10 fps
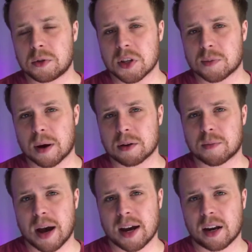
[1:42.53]
this
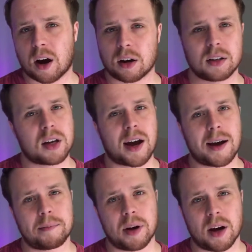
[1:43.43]
mousepad on
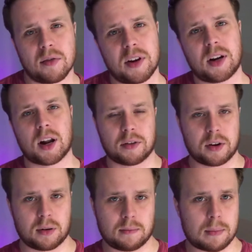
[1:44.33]
top of
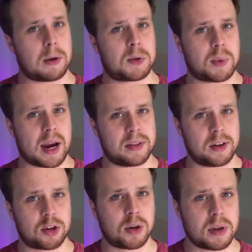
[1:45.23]
another mousepad that
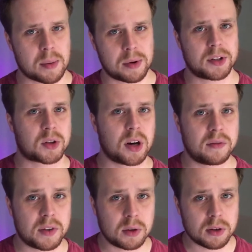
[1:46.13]
should be up on the screen
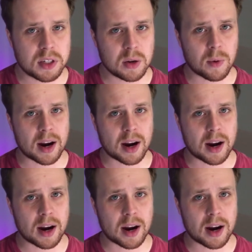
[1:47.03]
for you to see right